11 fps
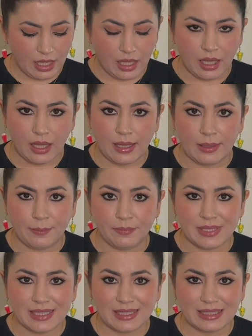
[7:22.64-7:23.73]
and
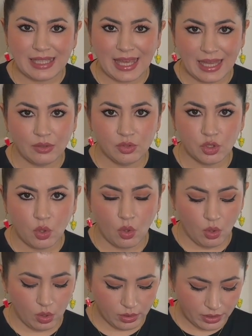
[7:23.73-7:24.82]
count
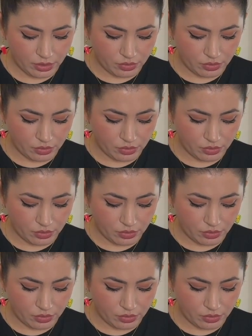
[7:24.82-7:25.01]
all the